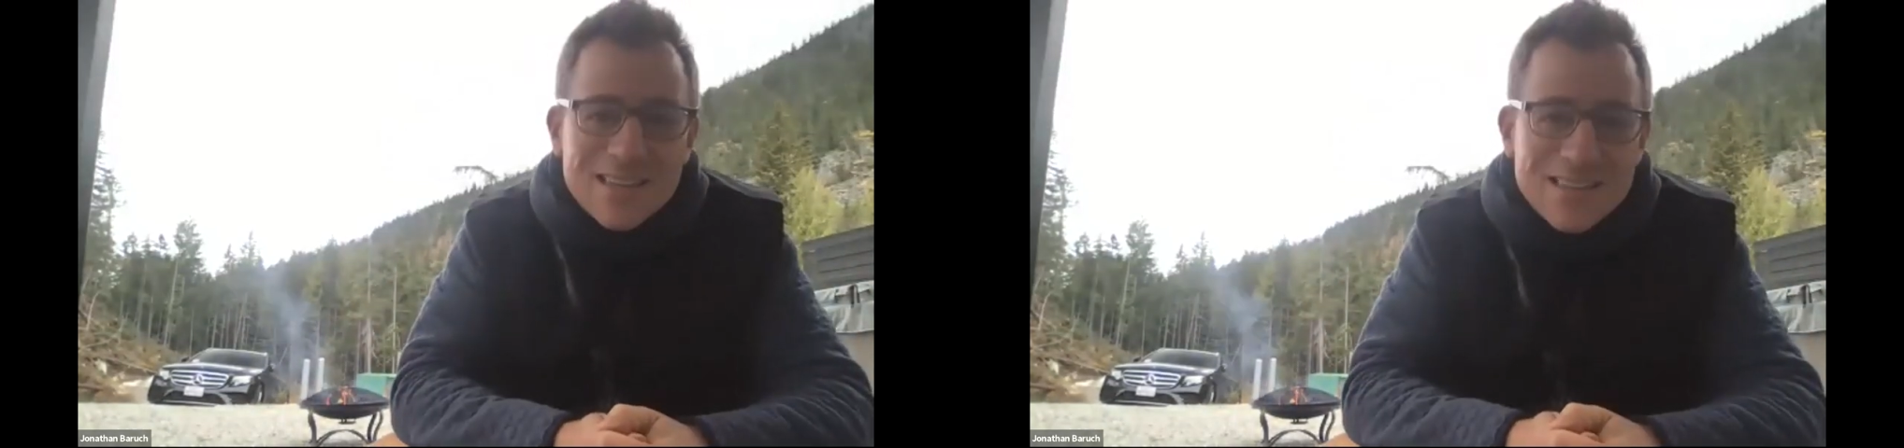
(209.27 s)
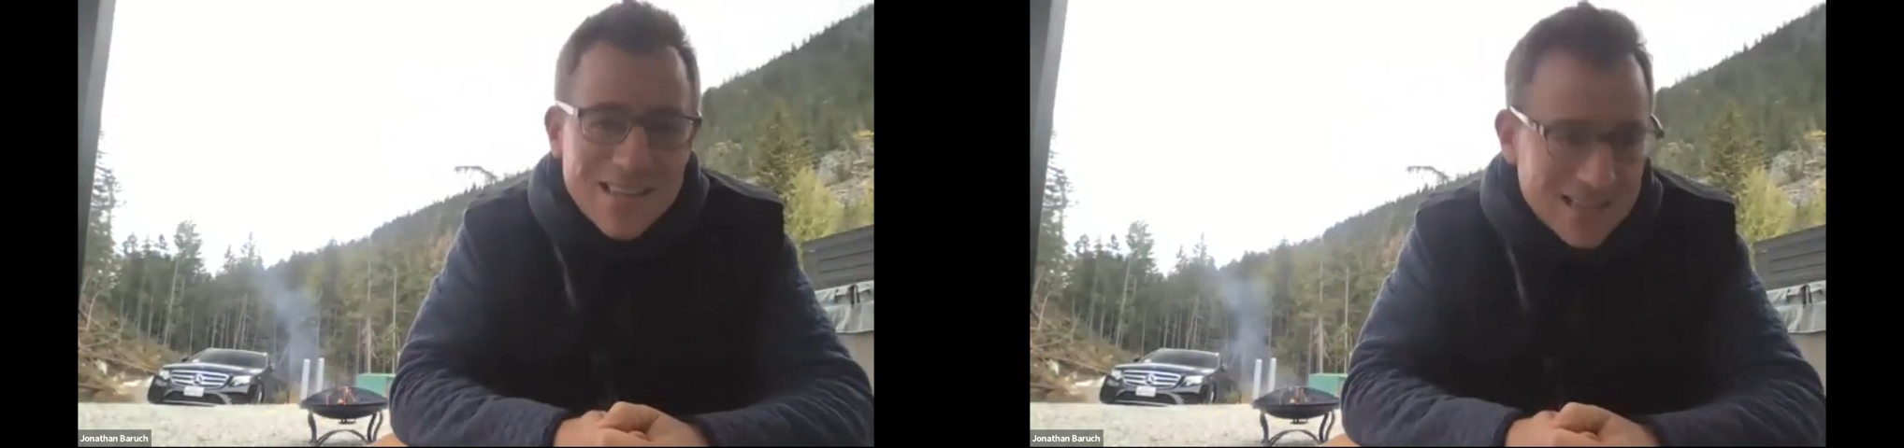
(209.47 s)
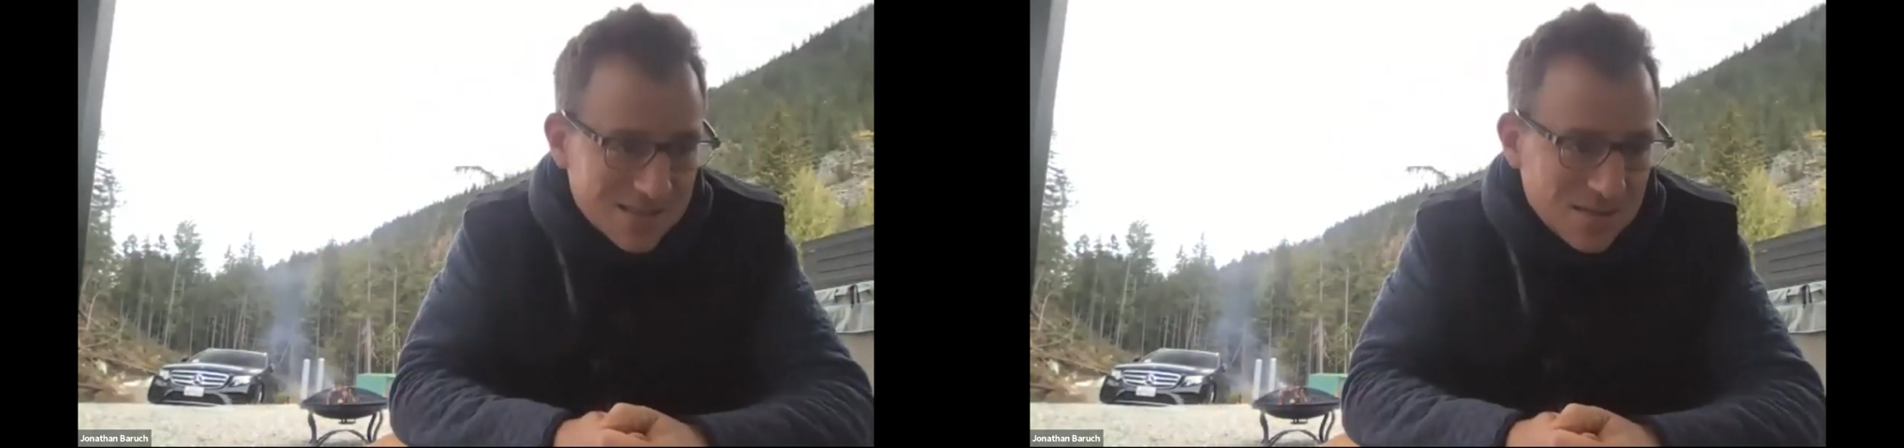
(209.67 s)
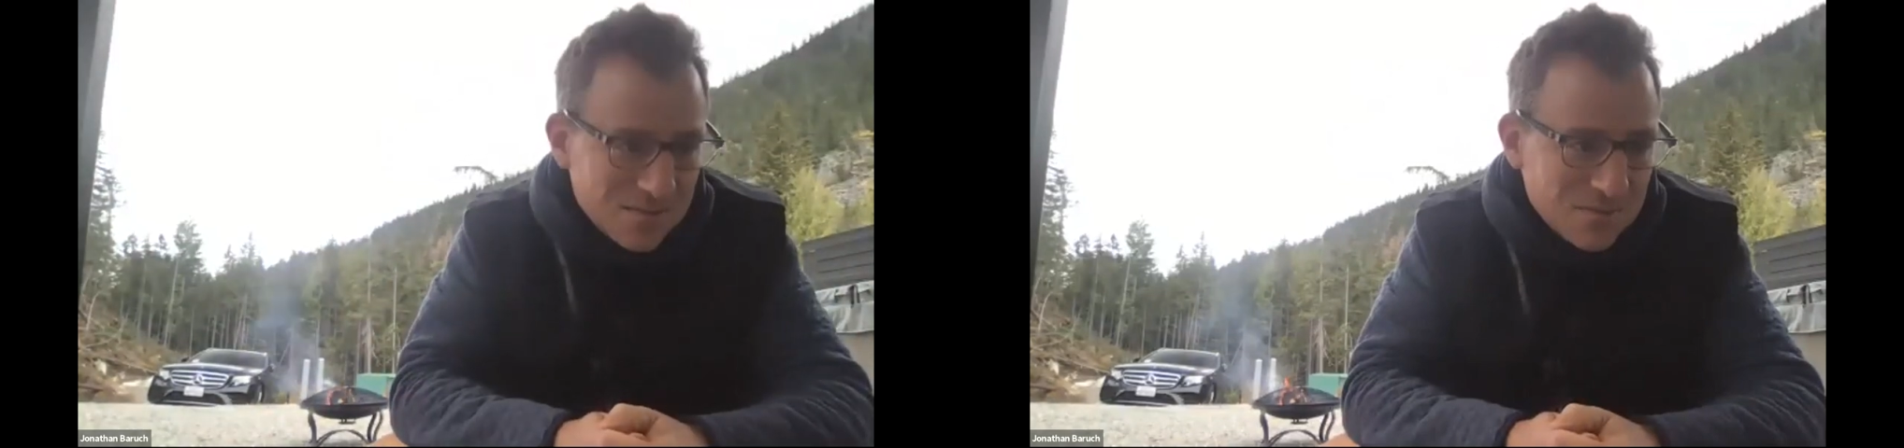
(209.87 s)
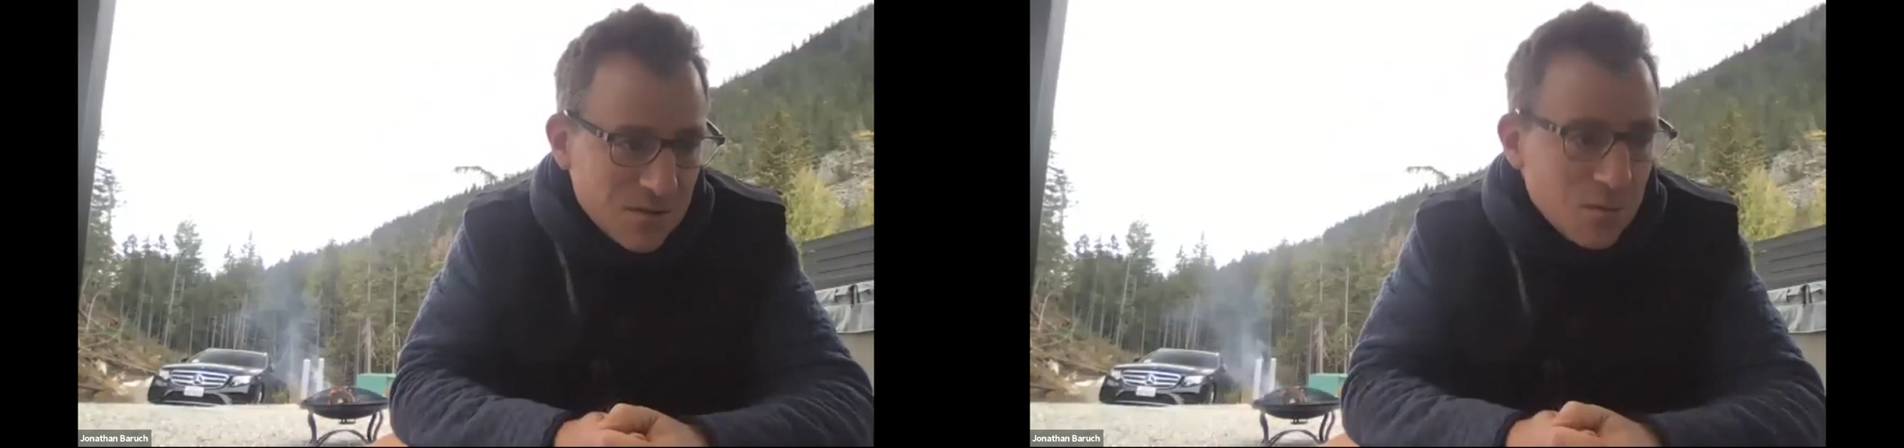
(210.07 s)
yes.
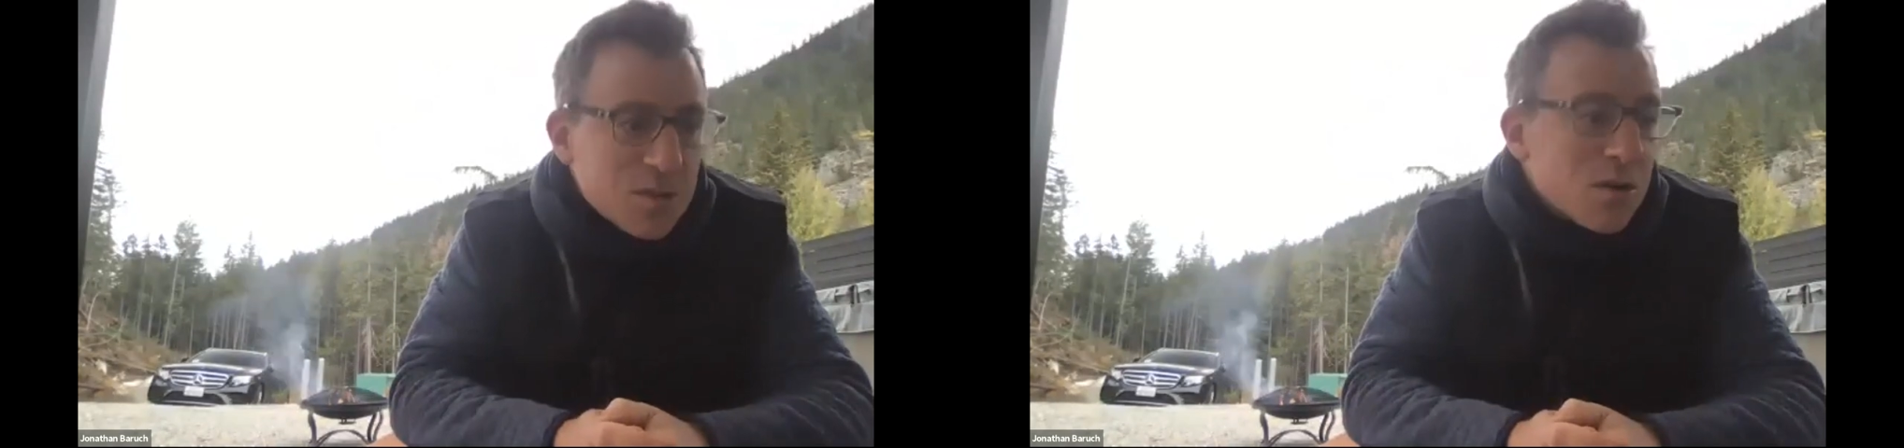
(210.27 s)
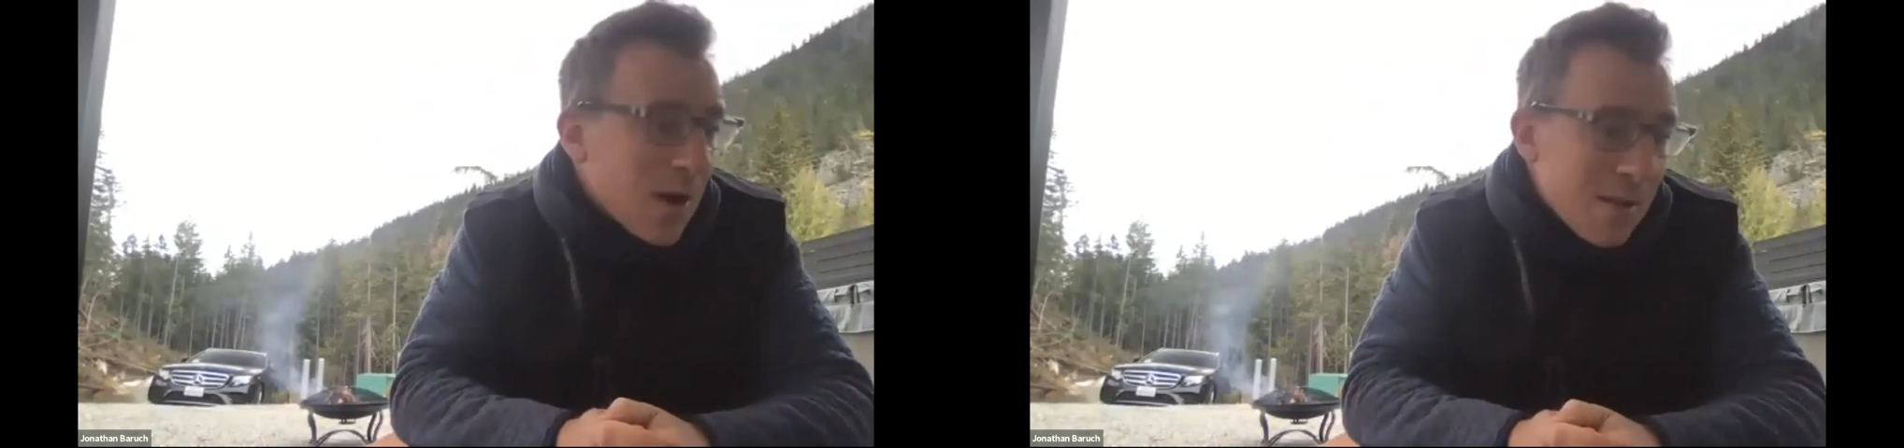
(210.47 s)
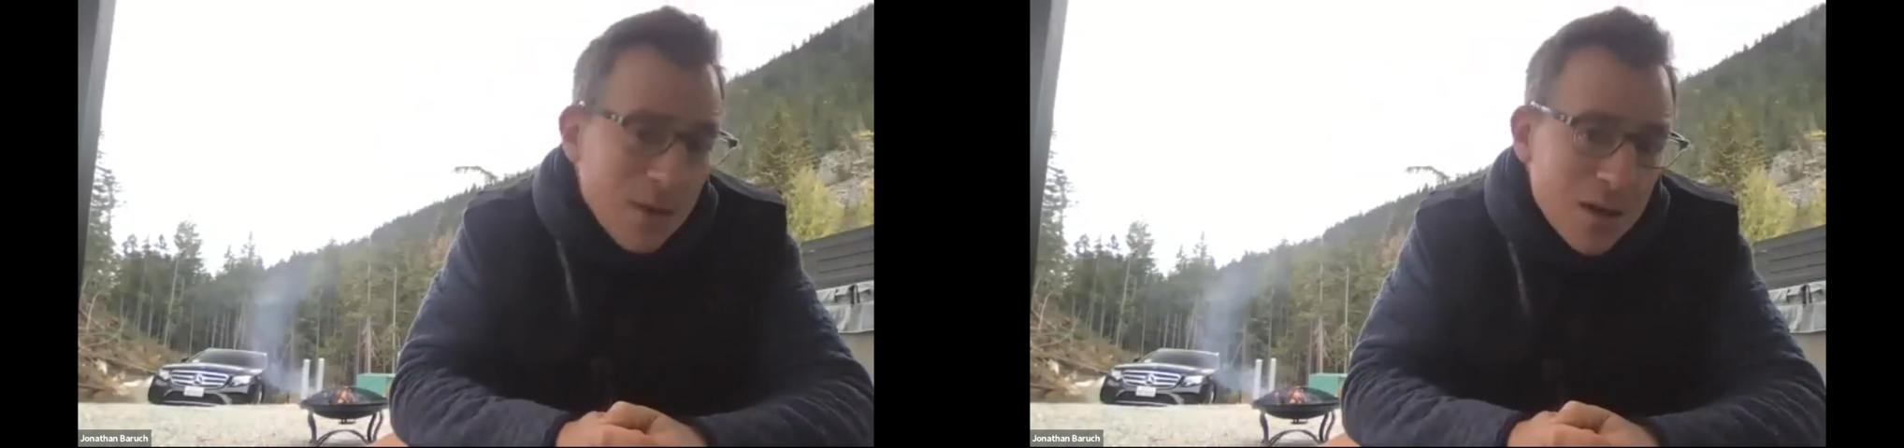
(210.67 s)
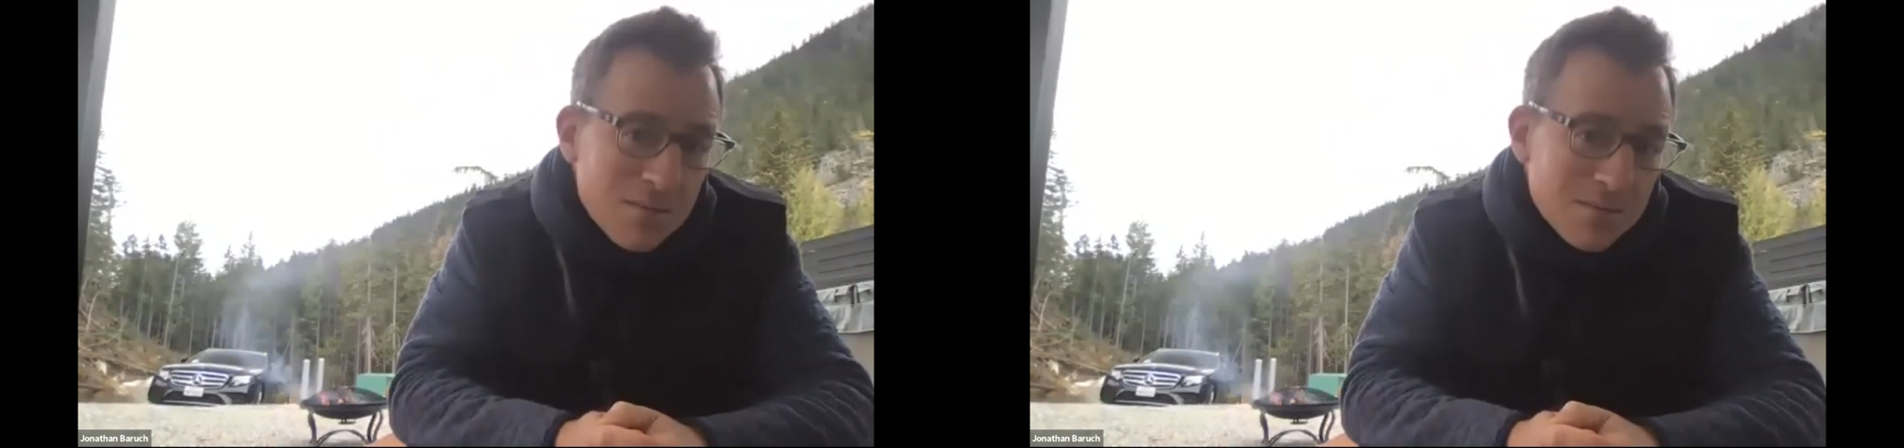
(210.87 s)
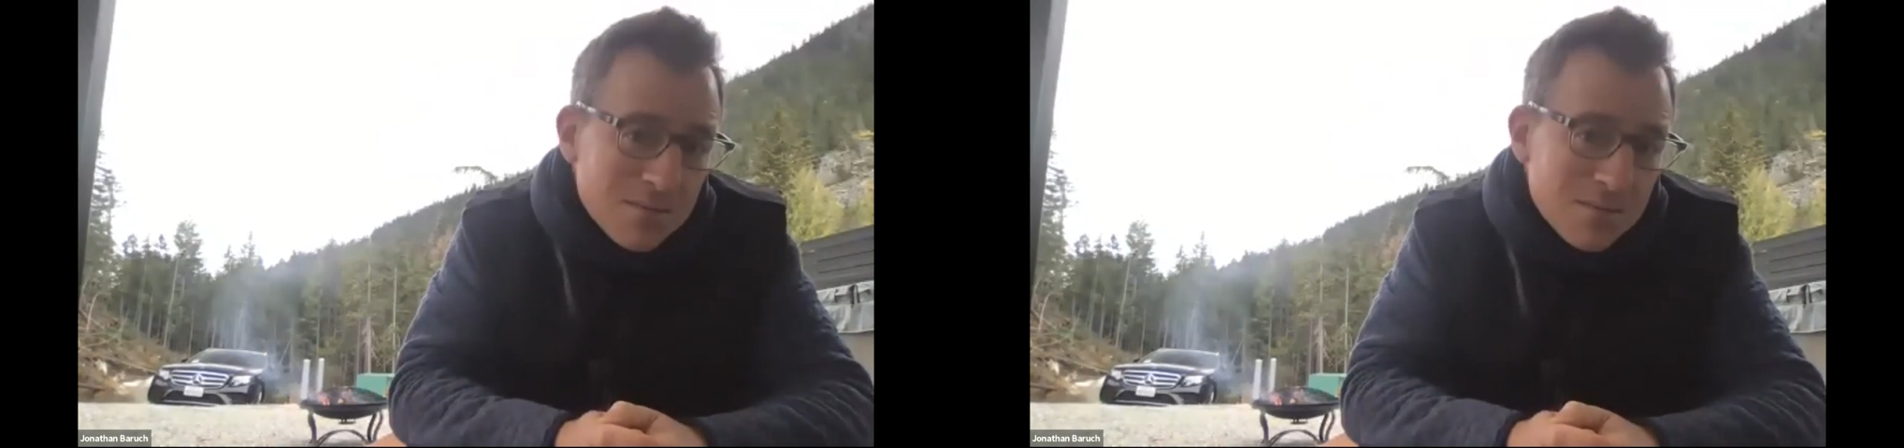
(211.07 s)
Was your grandmother?